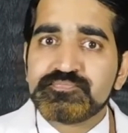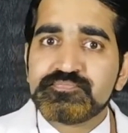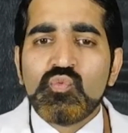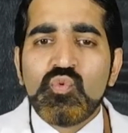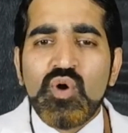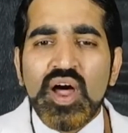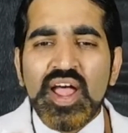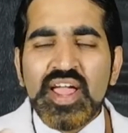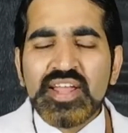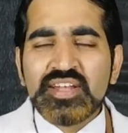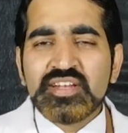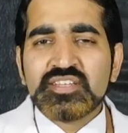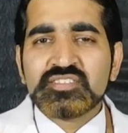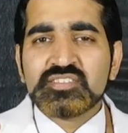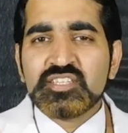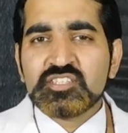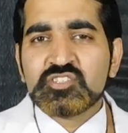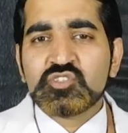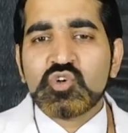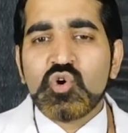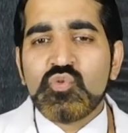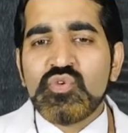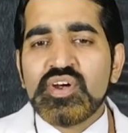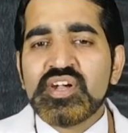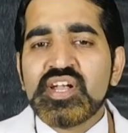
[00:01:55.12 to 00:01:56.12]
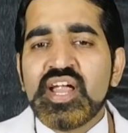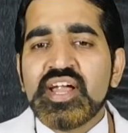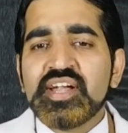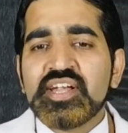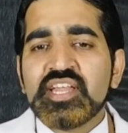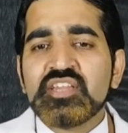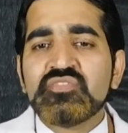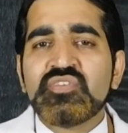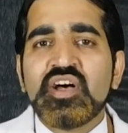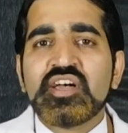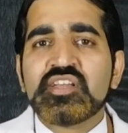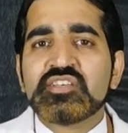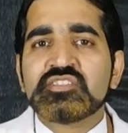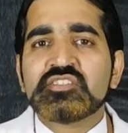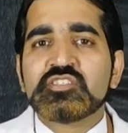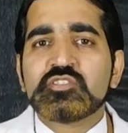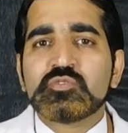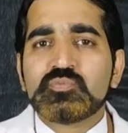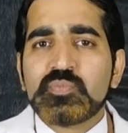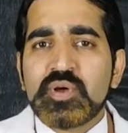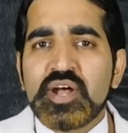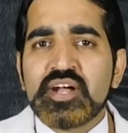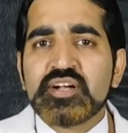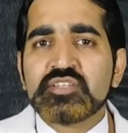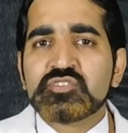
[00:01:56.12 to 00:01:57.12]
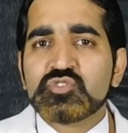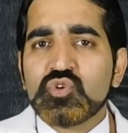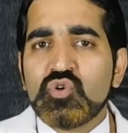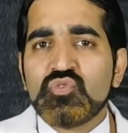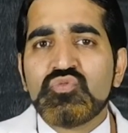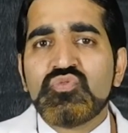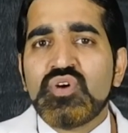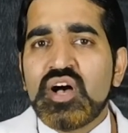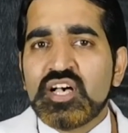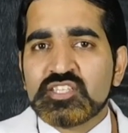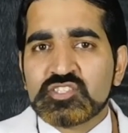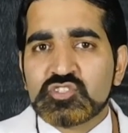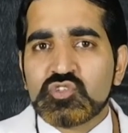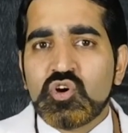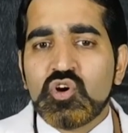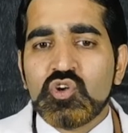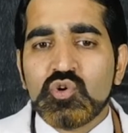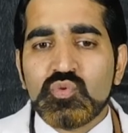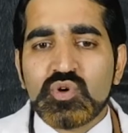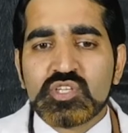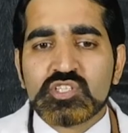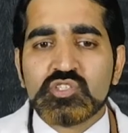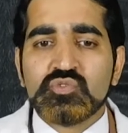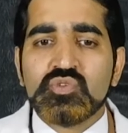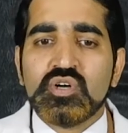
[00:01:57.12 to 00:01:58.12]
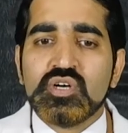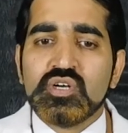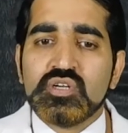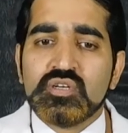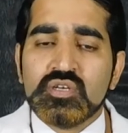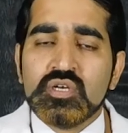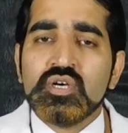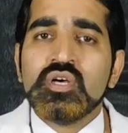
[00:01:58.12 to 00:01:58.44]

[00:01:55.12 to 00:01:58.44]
Why does this COVID-19 virus spread so fast all over the world?